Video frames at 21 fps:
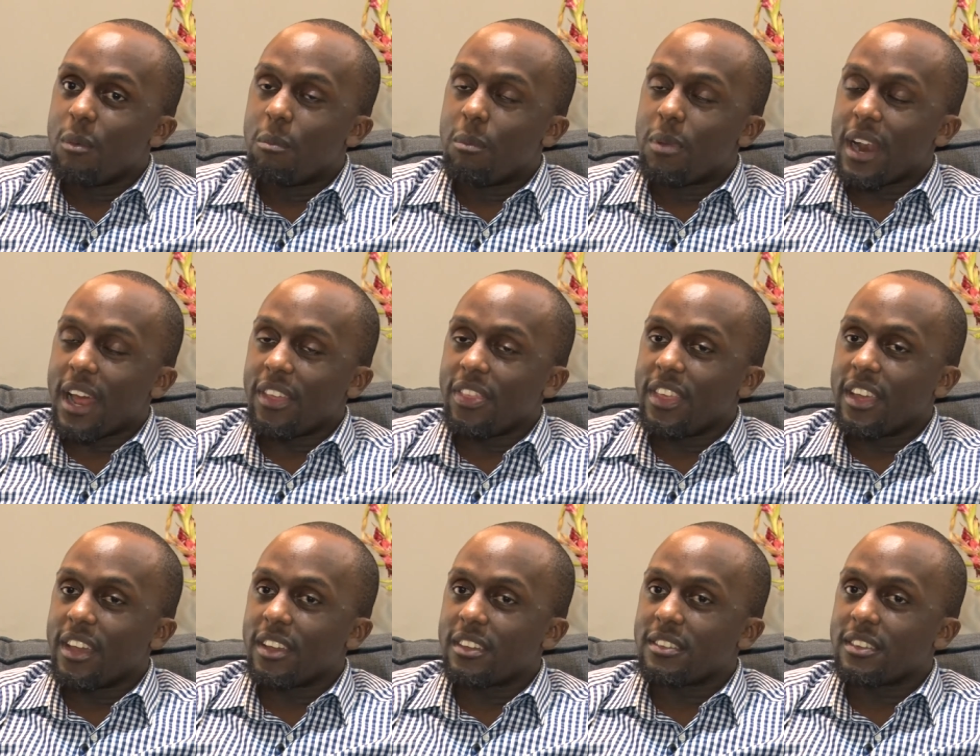But I
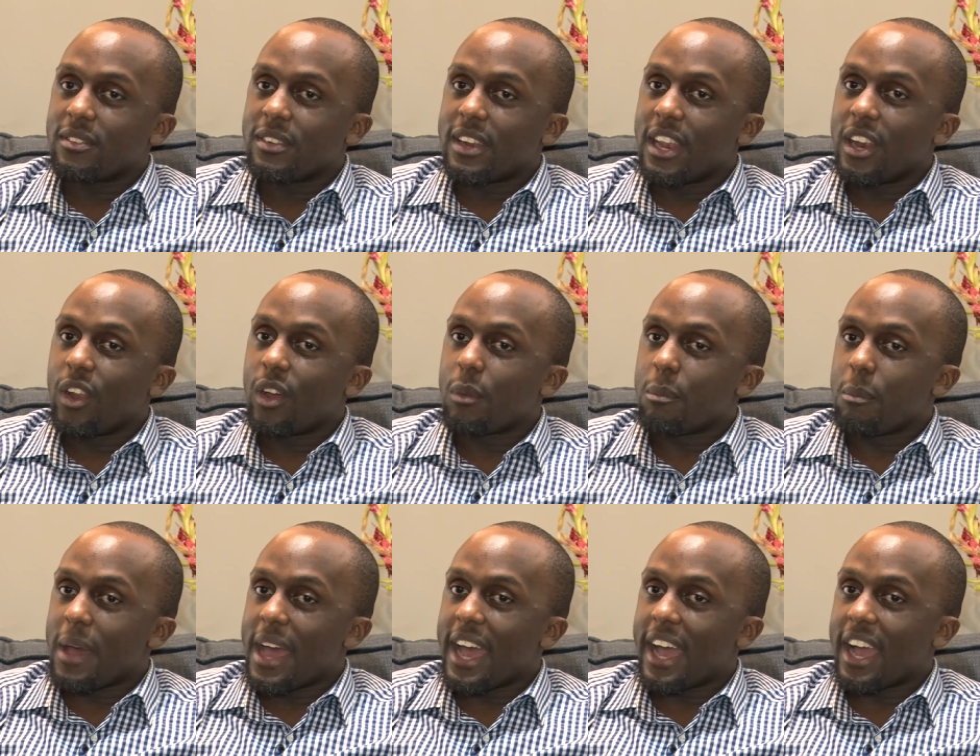think when I
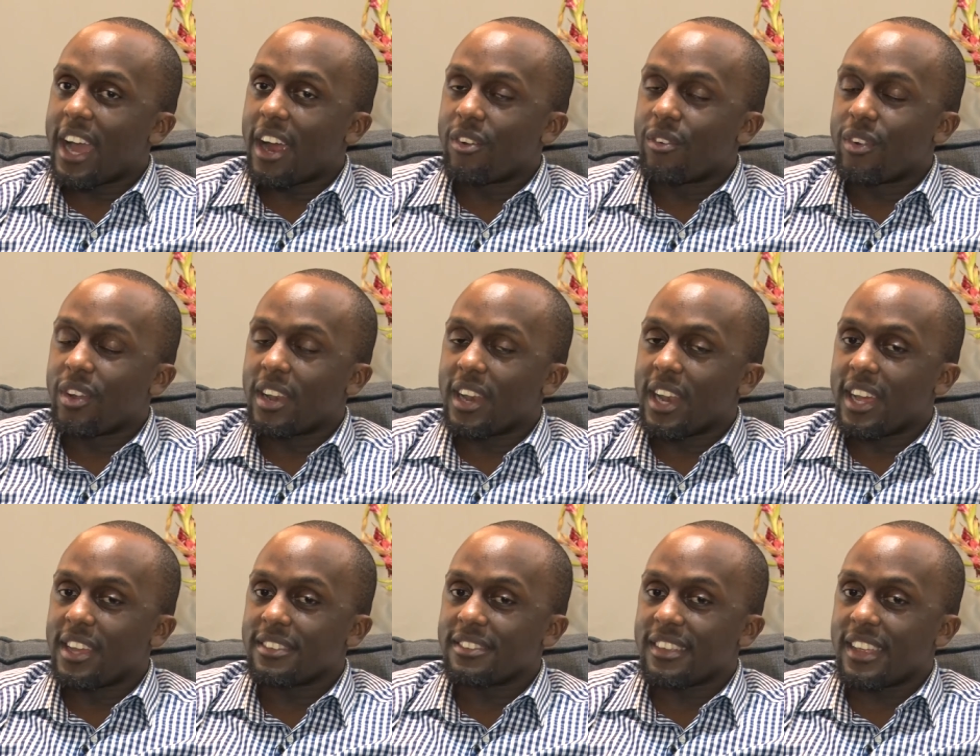look back, I
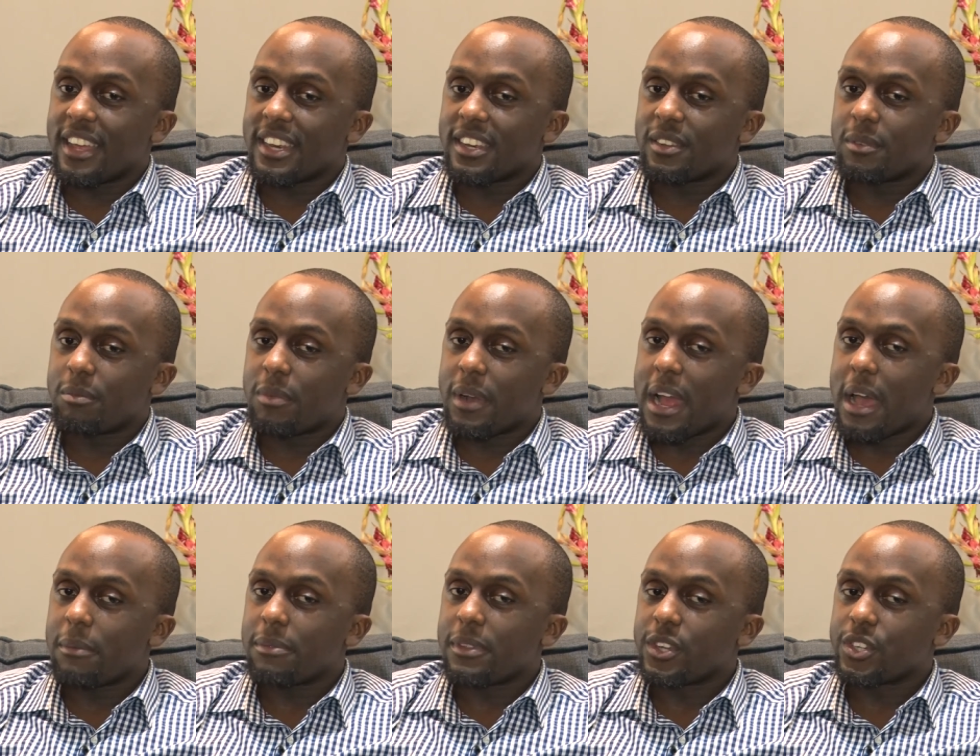realize that
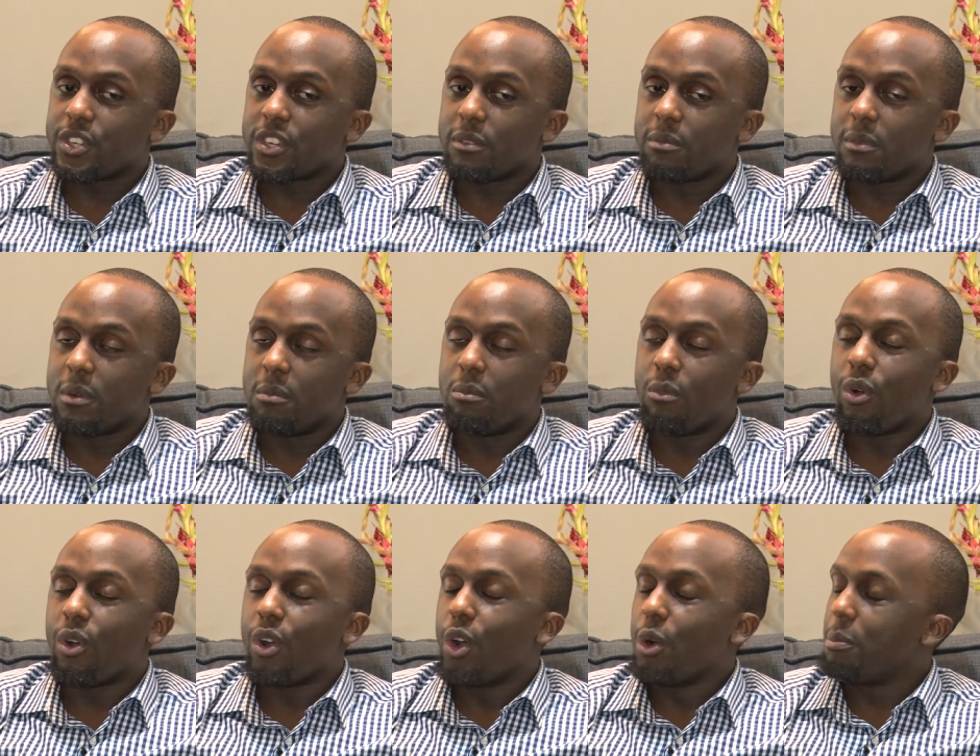perhaps I should have been
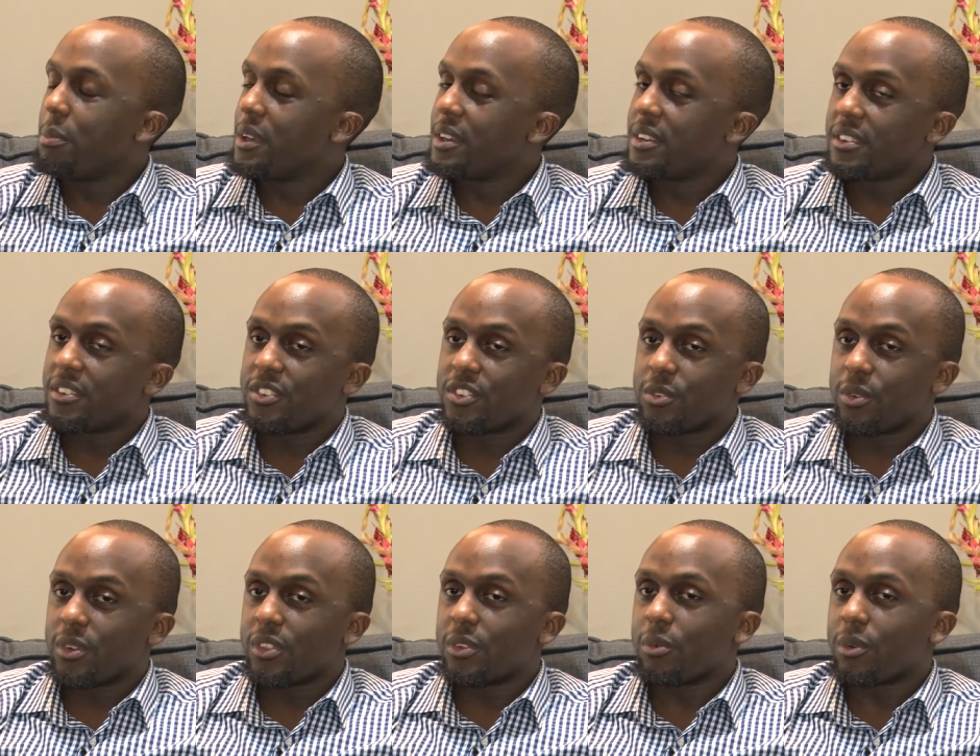more open
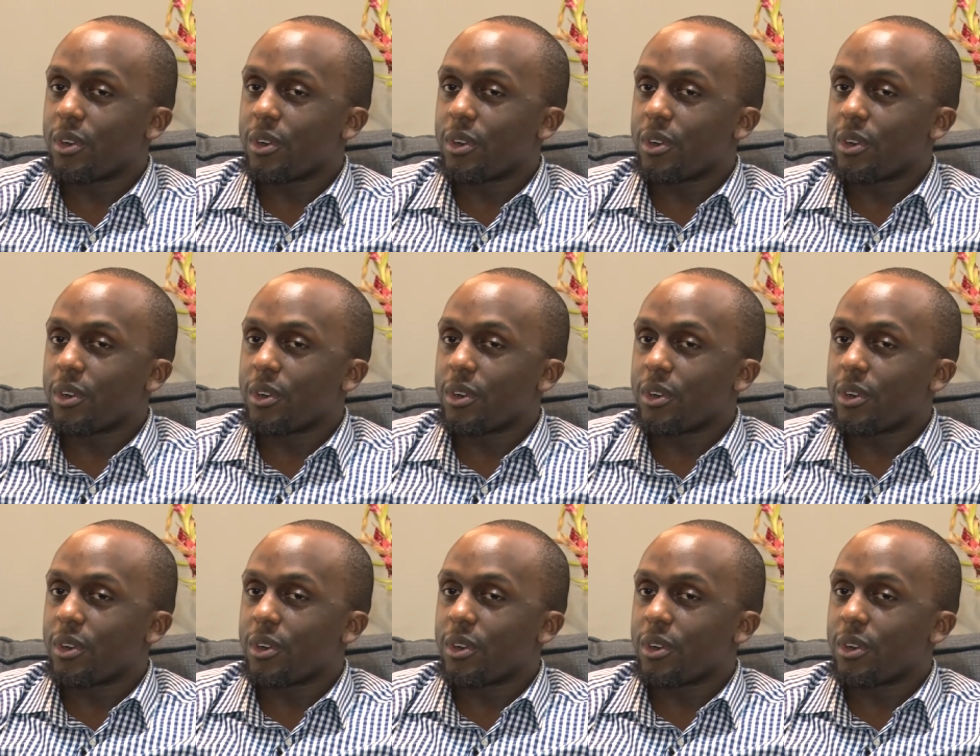to what the